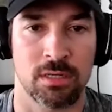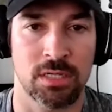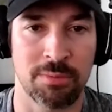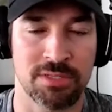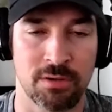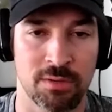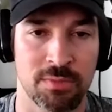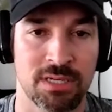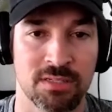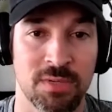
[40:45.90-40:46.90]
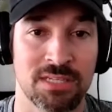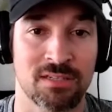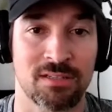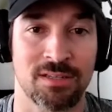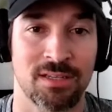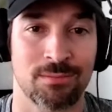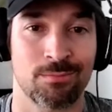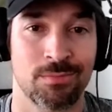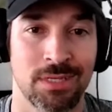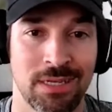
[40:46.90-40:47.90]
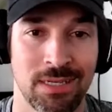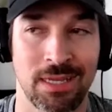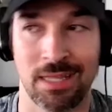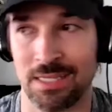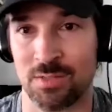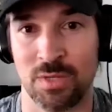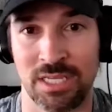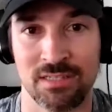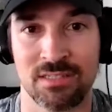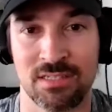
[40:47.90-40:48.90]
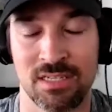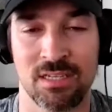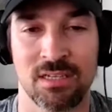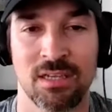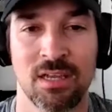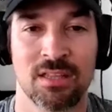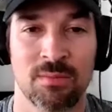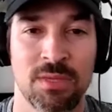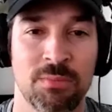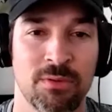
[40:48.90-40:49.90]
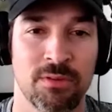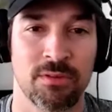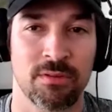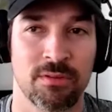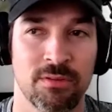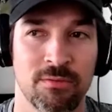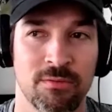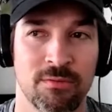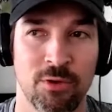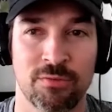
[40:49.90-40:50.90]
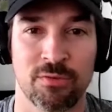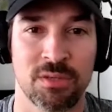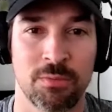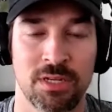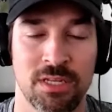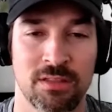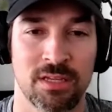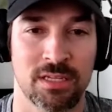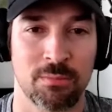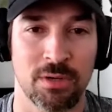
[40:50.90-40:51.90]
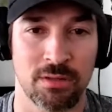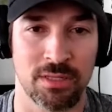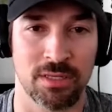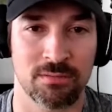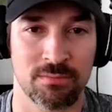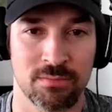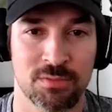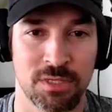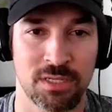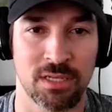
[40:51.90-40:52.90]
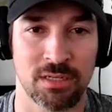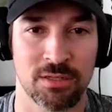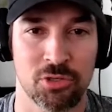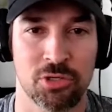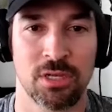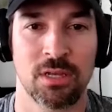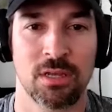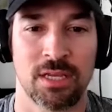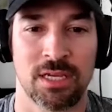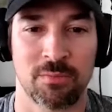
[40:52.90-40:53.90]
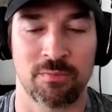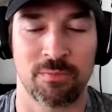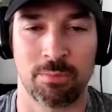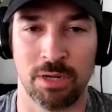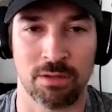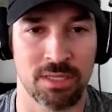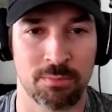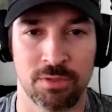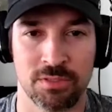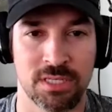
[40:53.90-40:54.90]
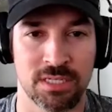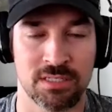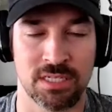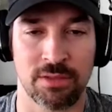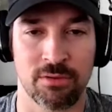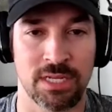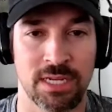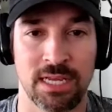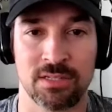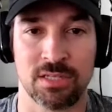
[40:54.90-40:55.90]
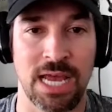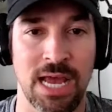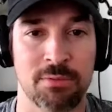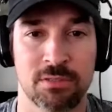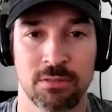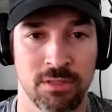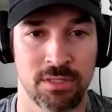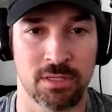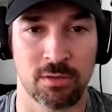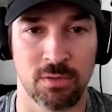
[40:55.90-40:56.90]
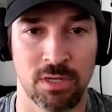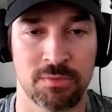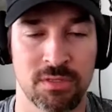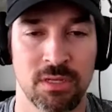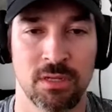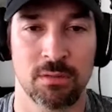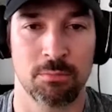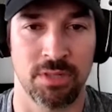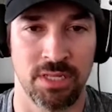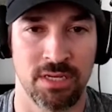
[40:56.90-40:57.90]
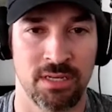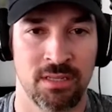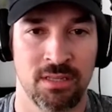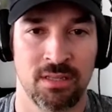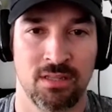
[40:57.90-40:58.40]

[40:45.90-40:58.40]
commentary, because basically, as we can see, the people voted for somebody that can barely speak English, that can barely put things together, that has absolutely corrupt blood